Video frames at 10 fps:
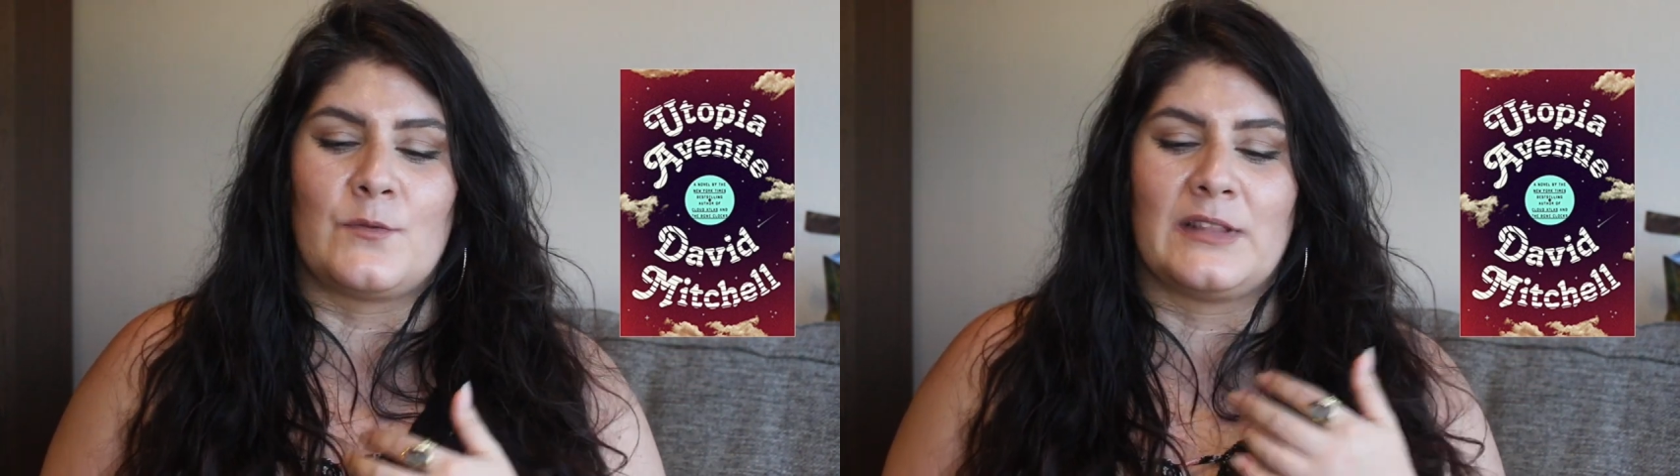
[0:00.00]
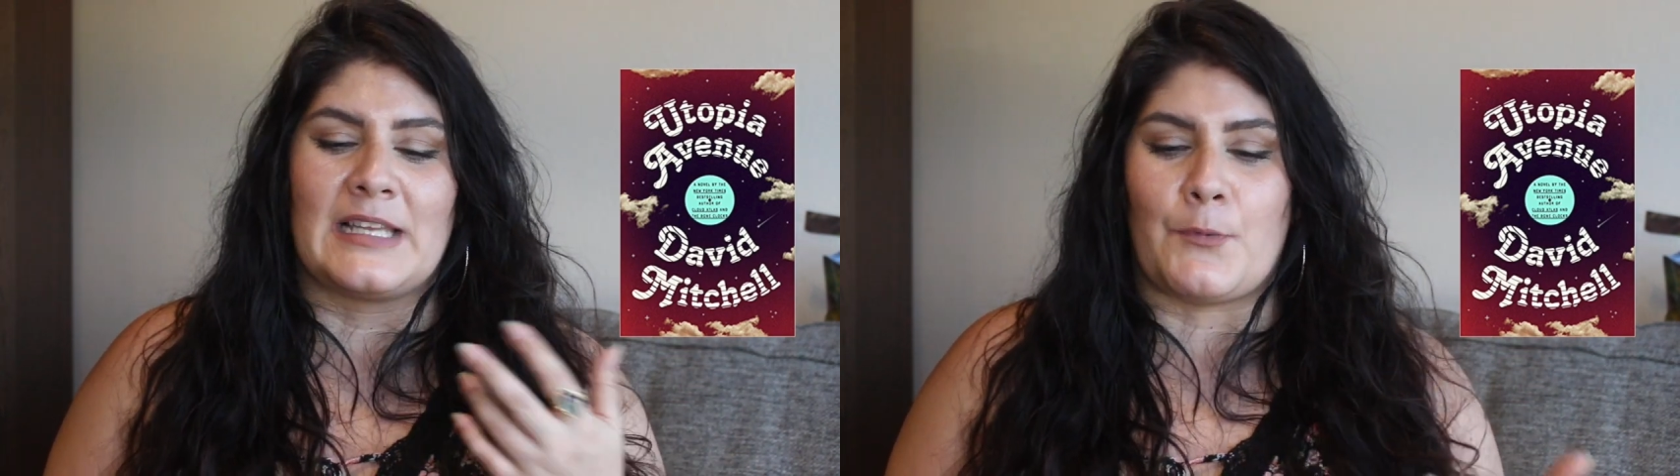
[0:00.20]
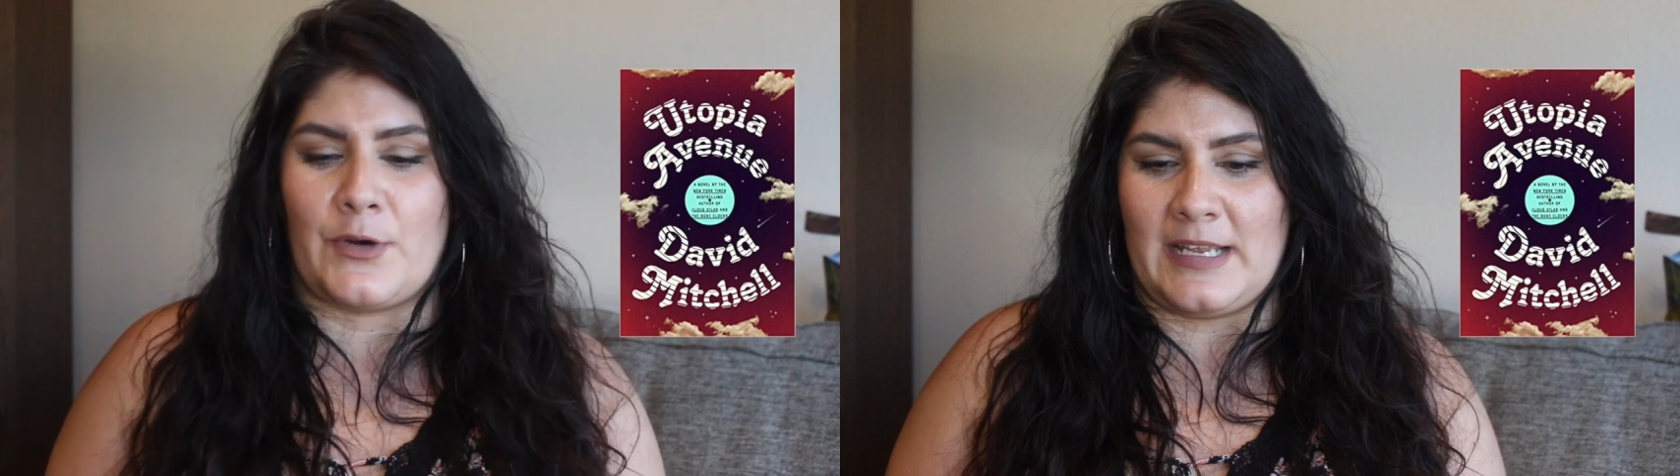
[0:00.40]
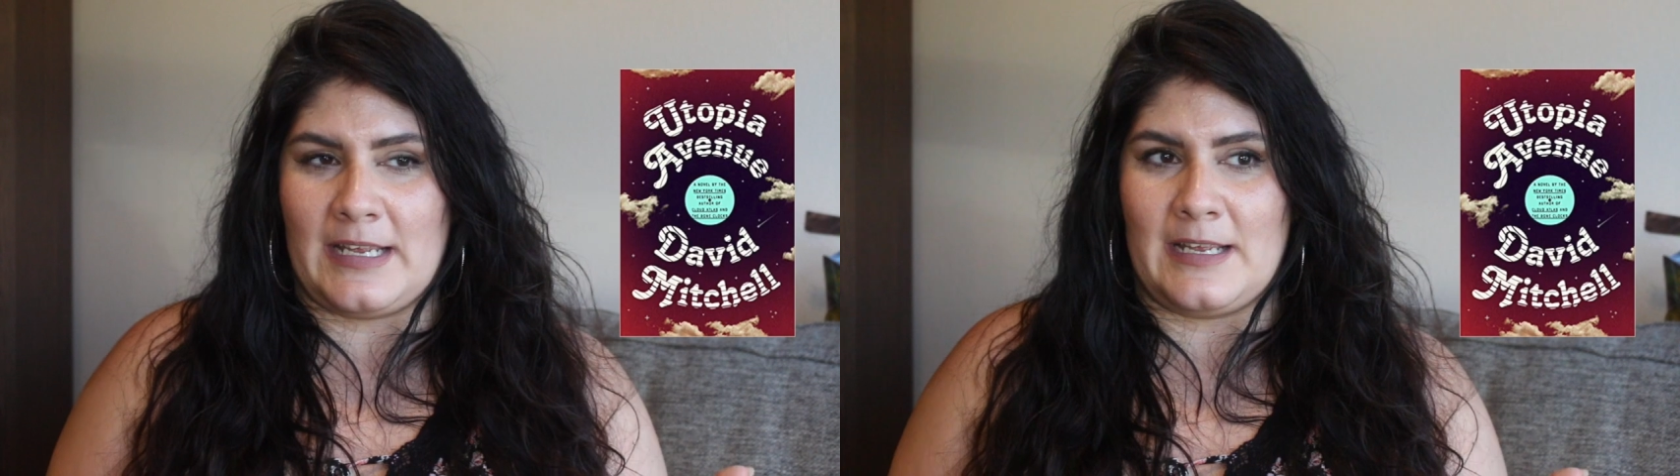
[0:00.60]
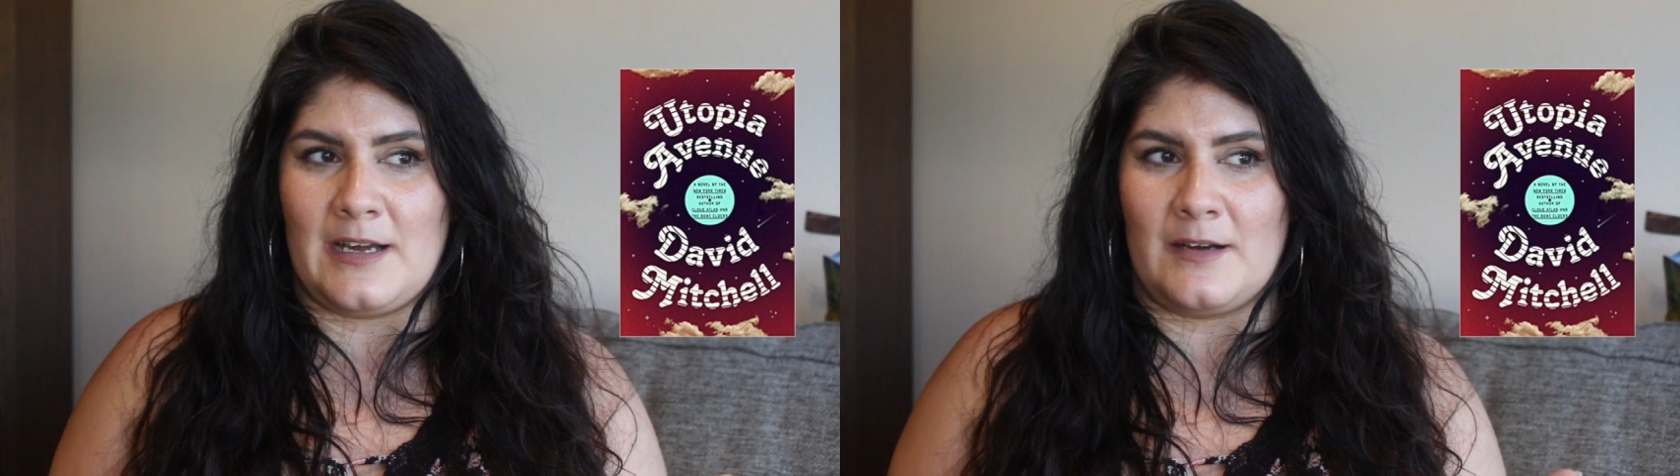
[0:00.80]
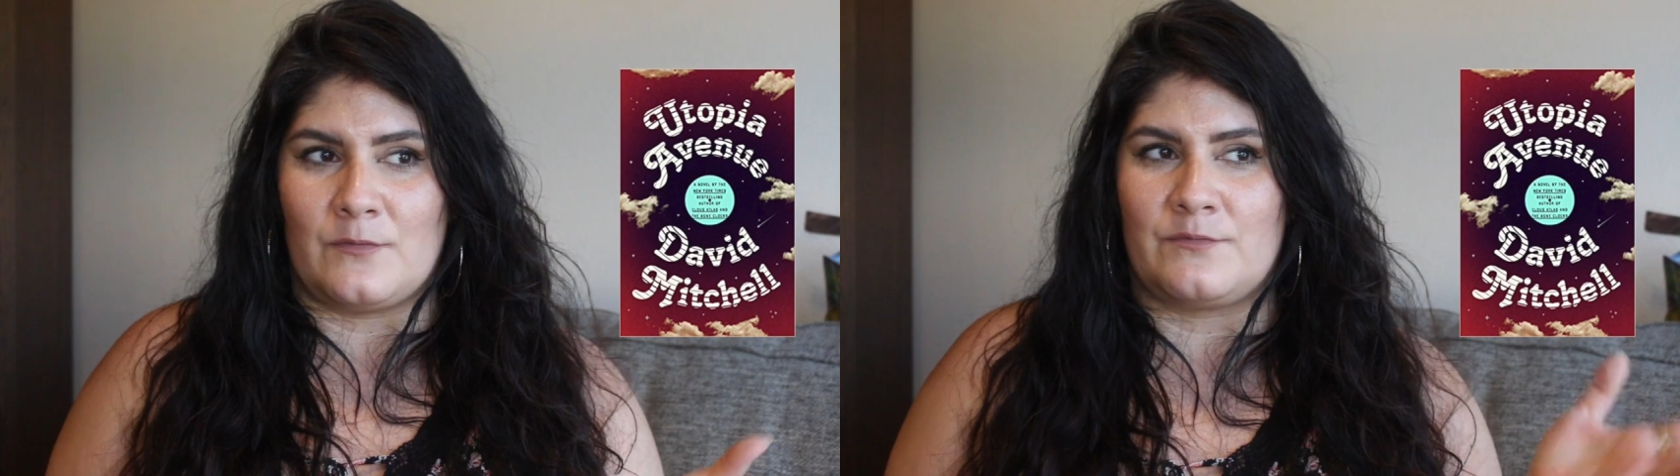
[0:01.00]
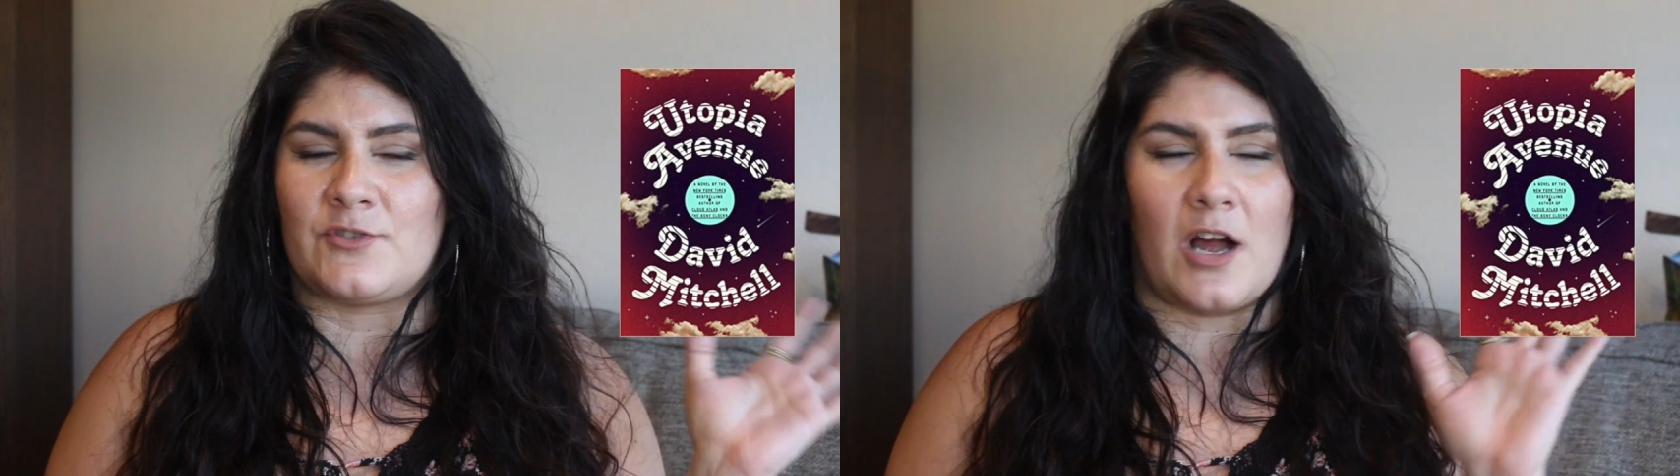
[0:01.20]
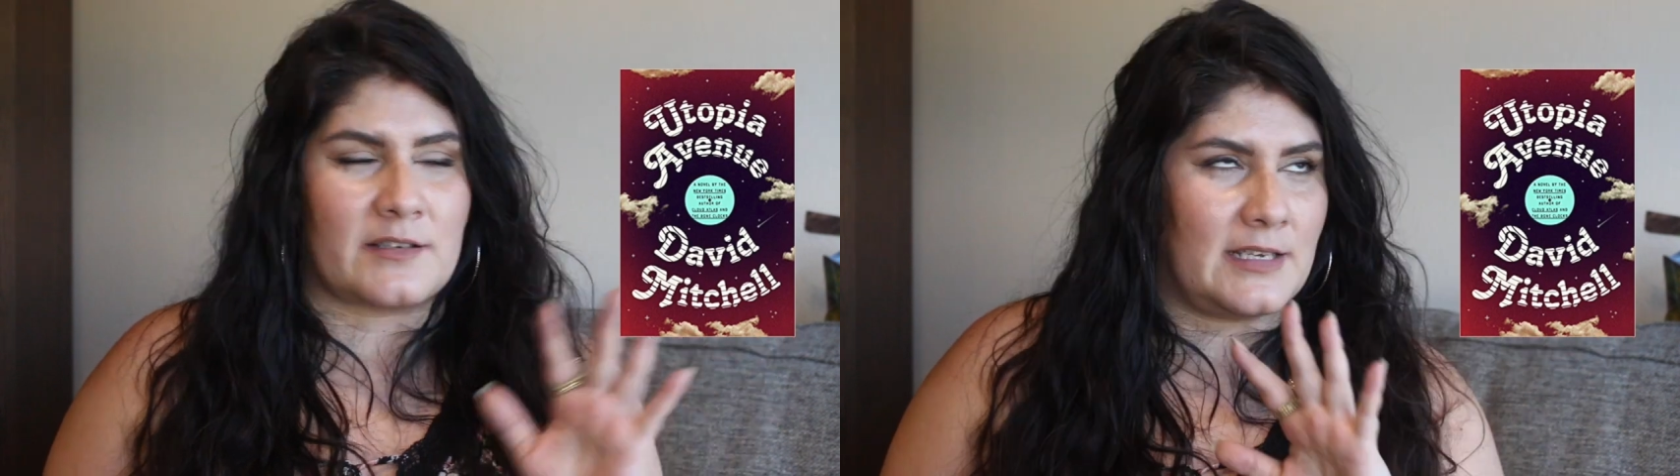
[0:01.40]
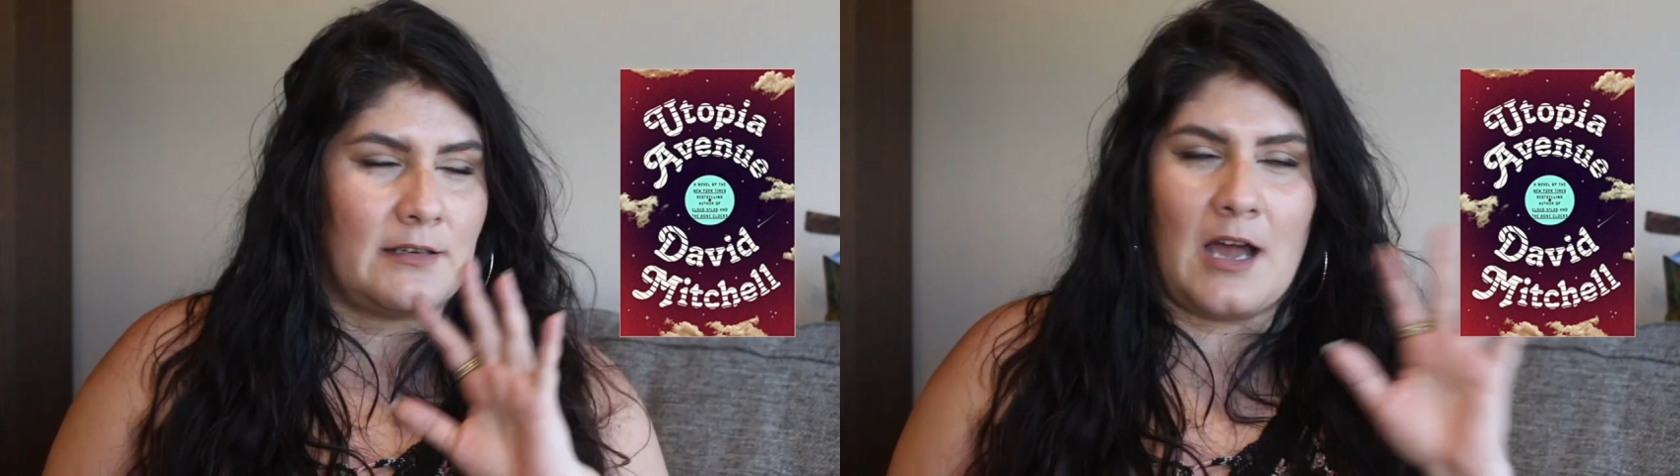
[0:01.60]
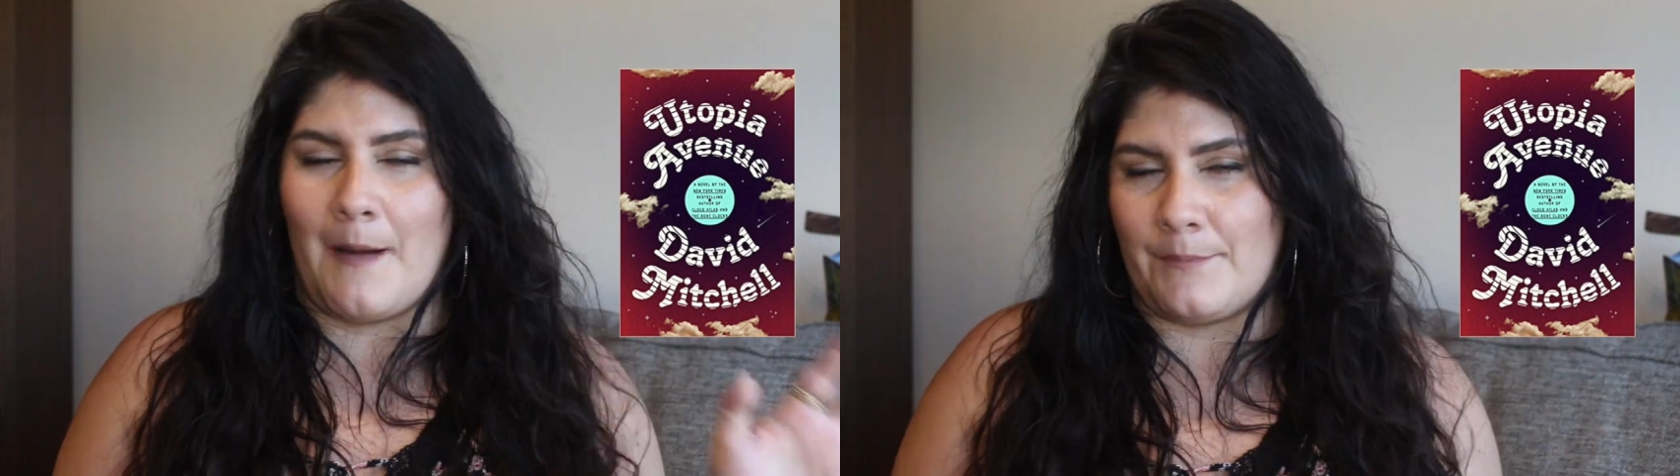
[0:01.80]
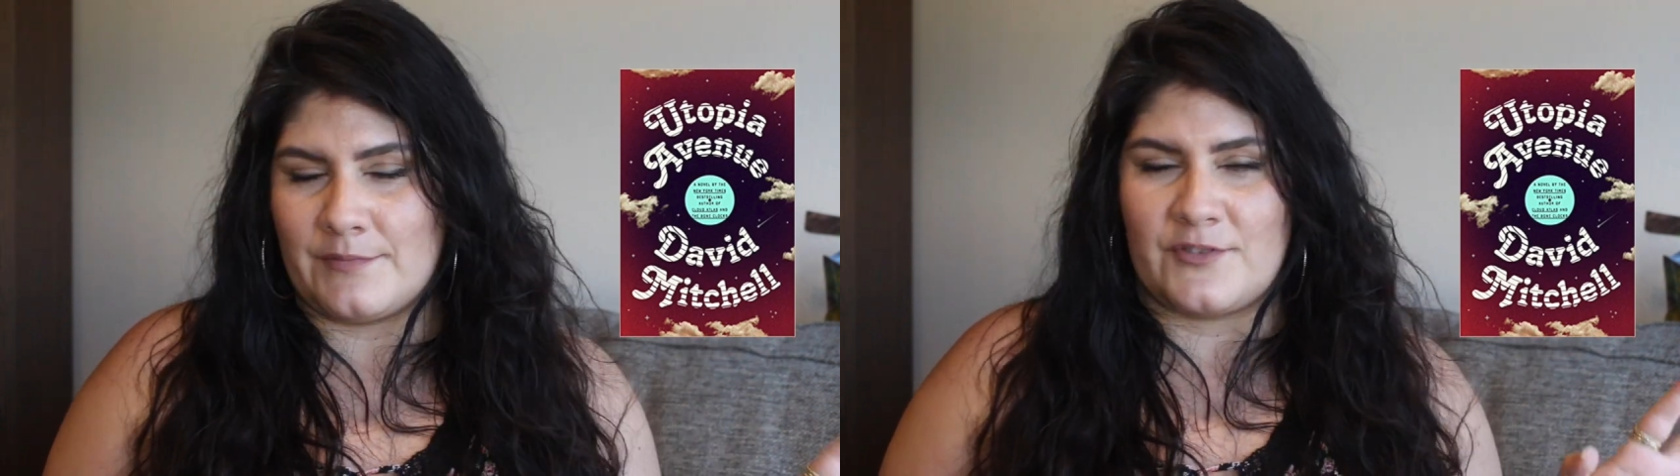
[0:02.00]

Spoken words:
Liberty talked it up